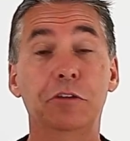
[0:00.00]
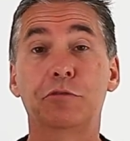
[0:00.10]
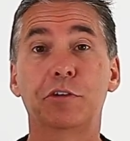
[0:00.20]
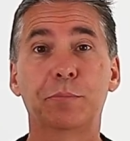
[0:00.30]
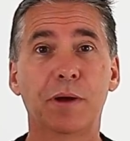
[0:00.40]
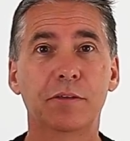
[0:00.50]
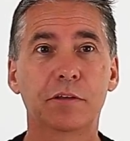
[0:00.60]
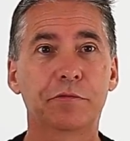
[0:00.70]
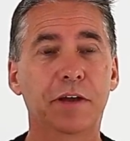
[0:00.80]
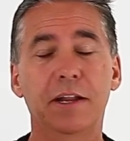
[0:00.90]
it's
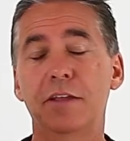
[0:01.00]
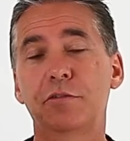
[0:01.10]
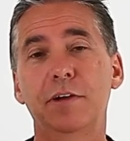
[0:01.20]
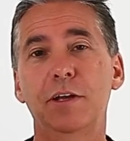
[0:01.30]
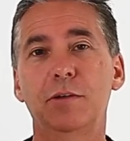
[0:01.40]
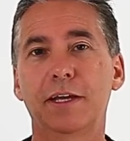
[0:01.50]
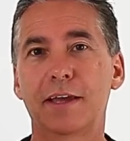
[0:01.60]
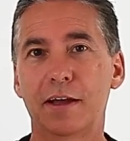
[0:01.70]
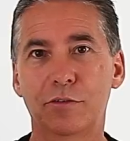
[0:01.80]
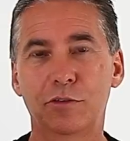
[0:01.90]
responsive, and that's really all that
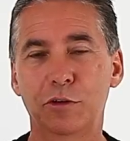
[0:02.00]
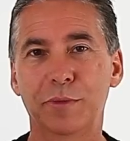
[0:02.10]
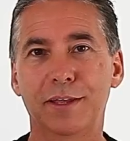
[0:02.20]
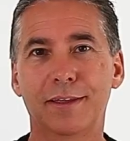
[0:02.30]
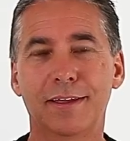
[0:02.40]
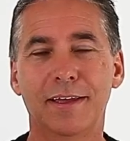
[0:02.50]
counts to me.